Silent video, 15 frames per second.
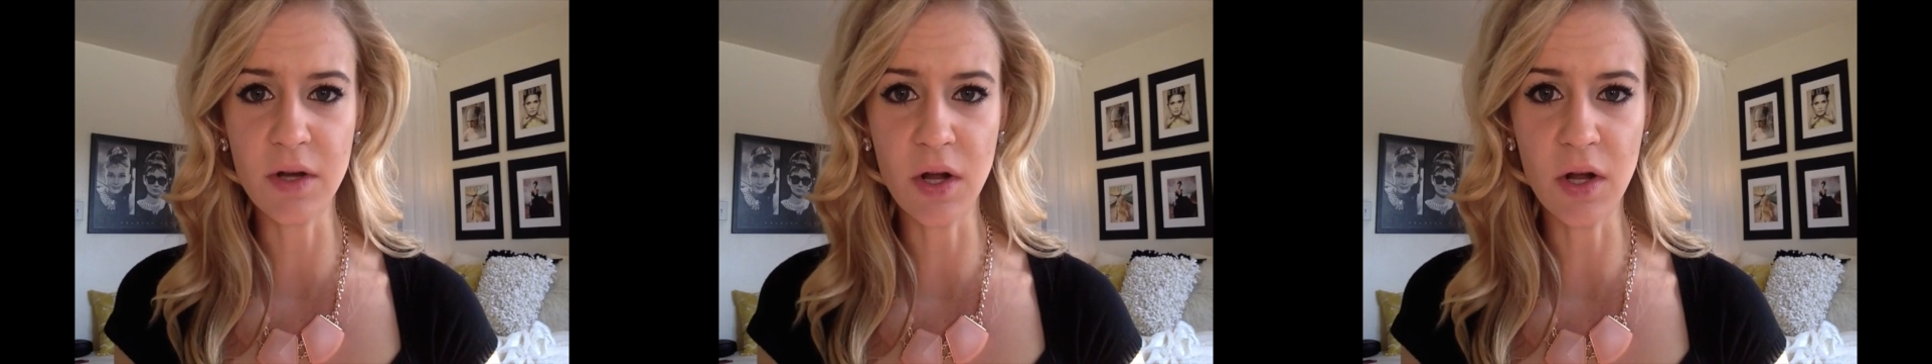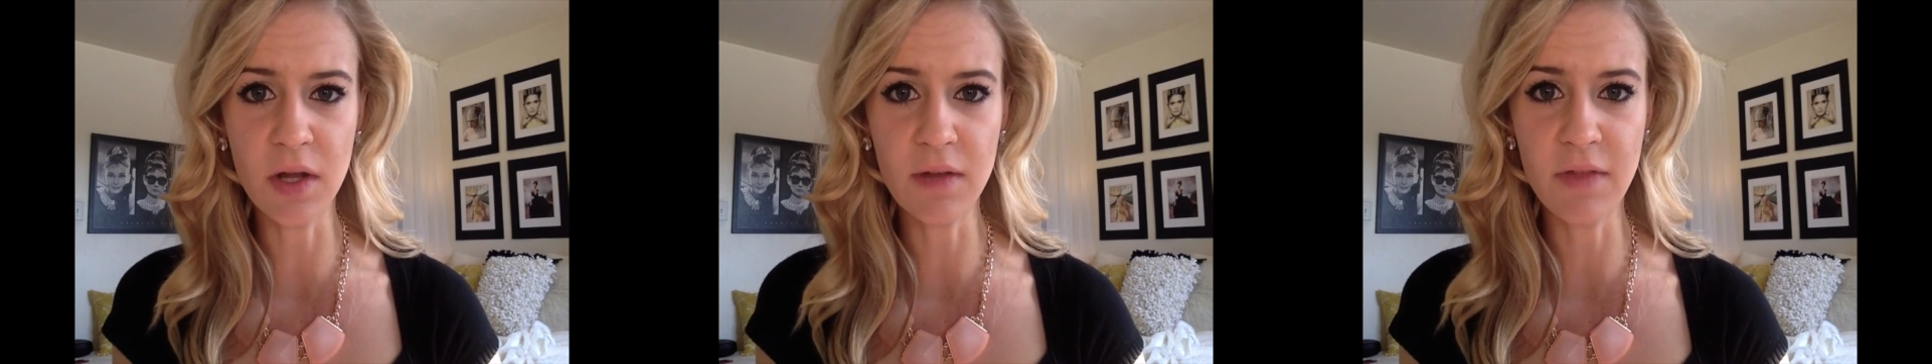
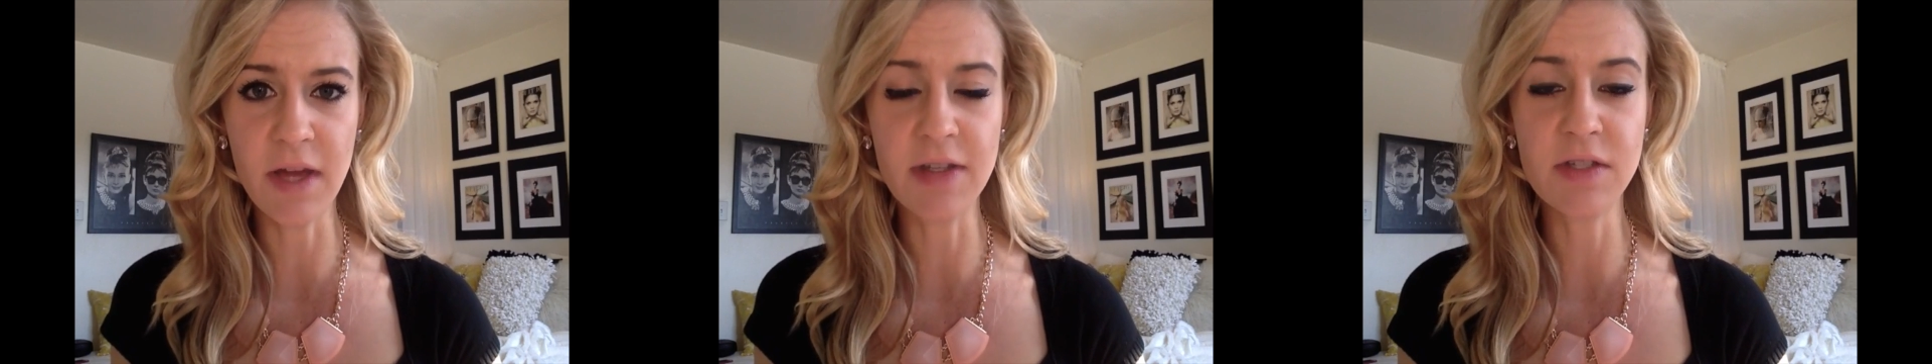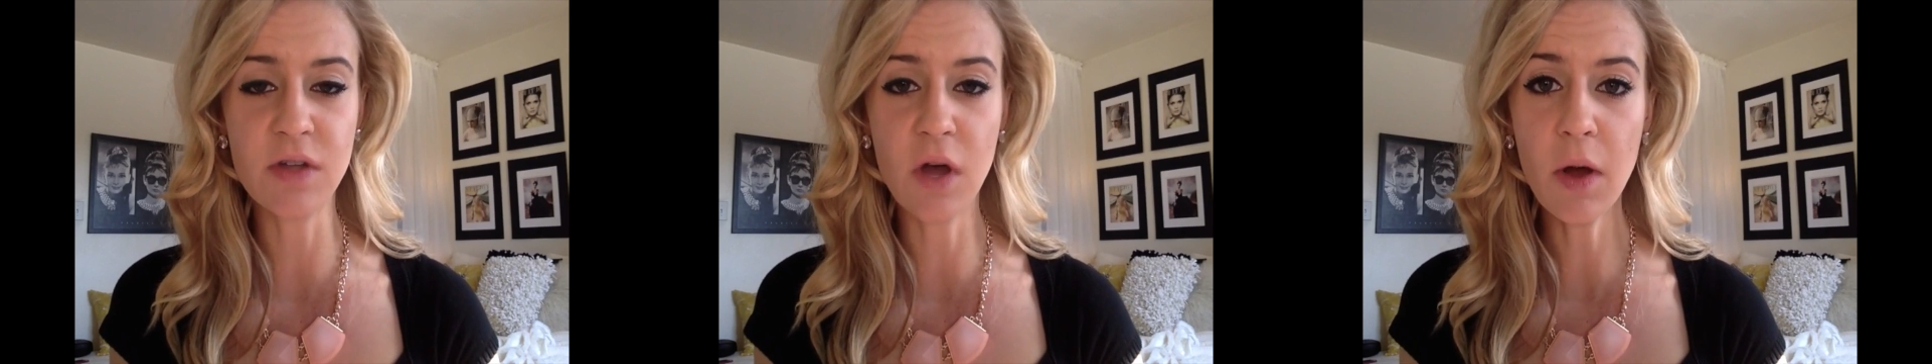all of
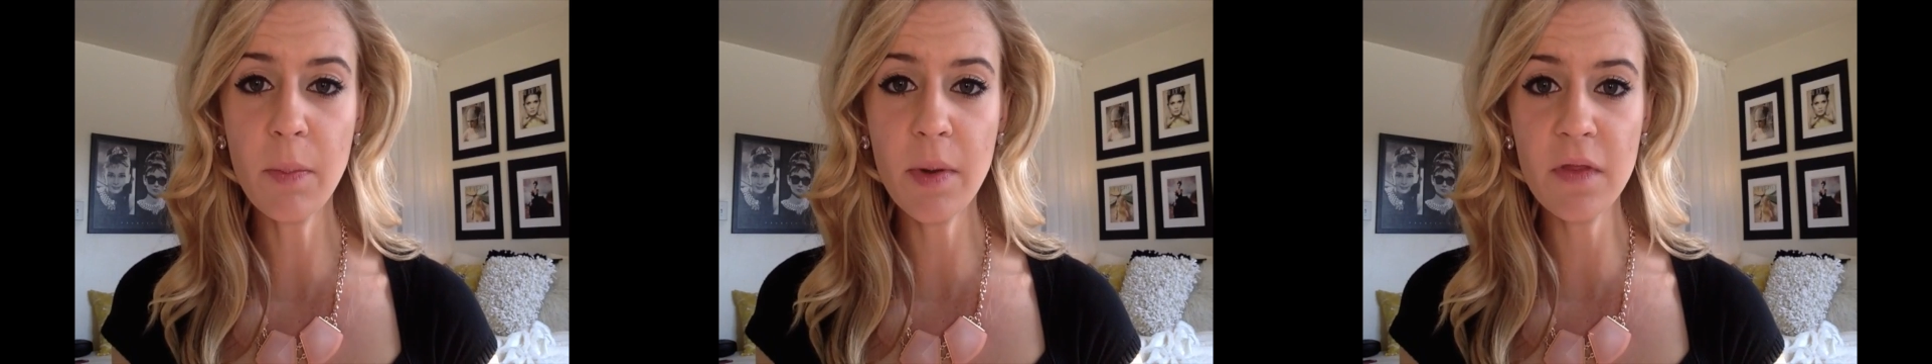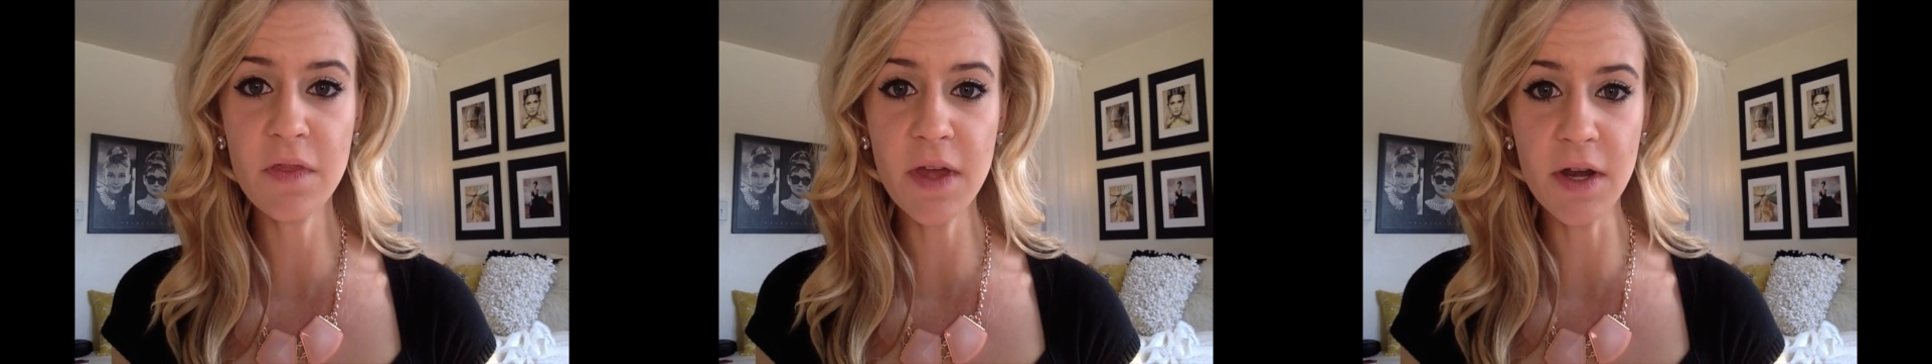that. So I'll
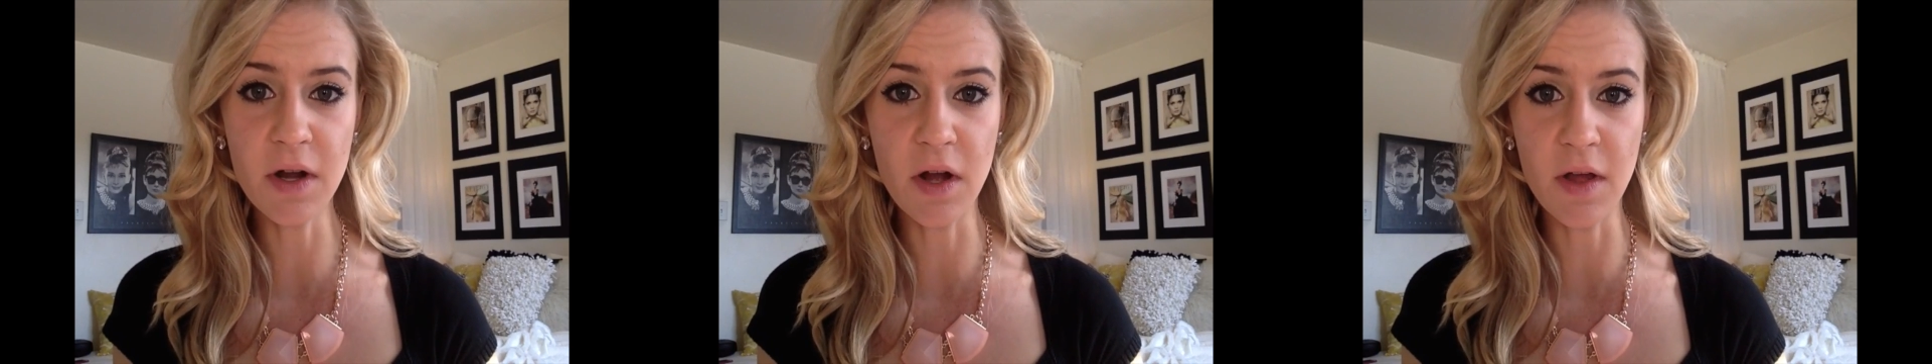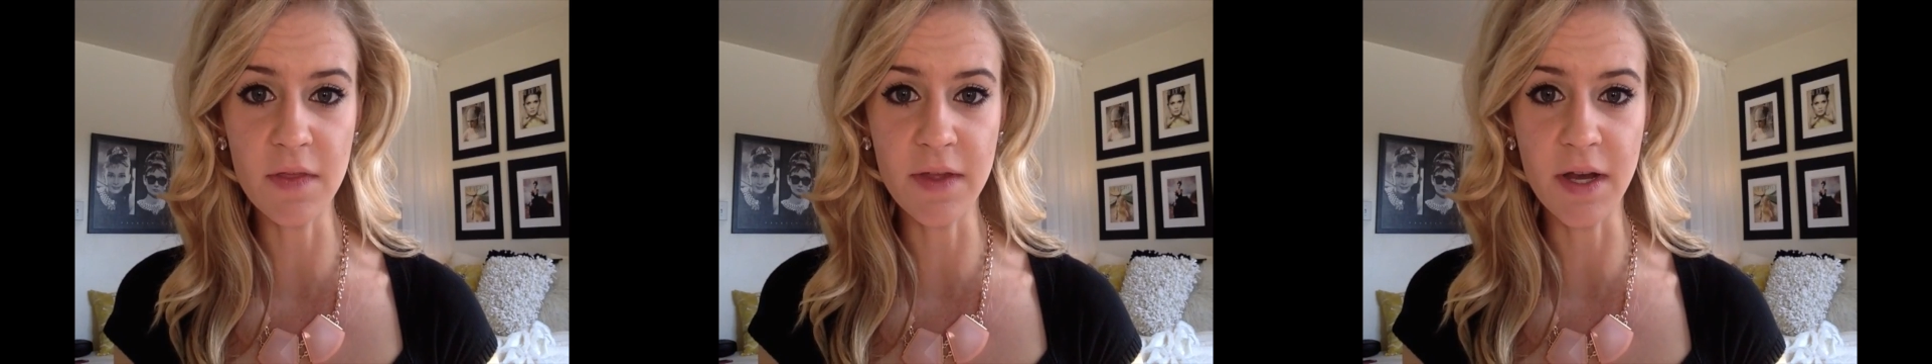put that
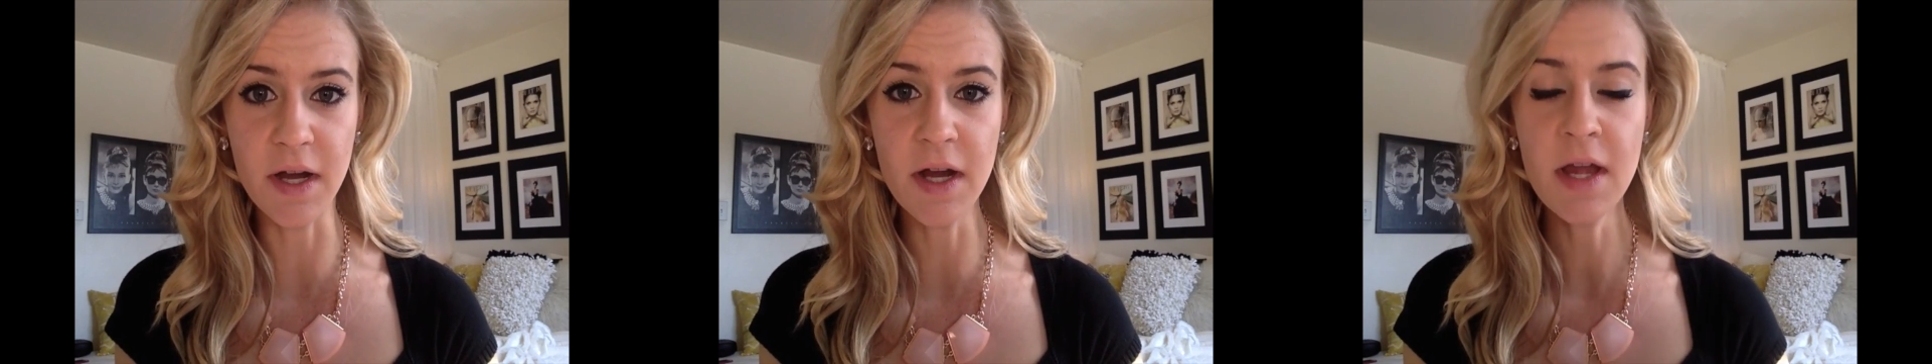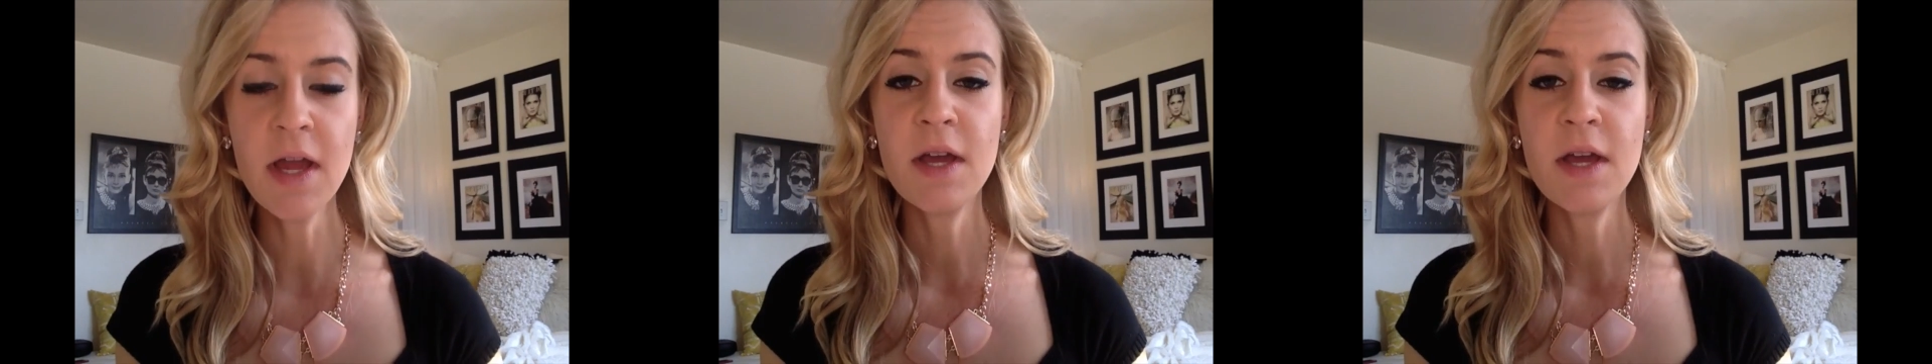on there.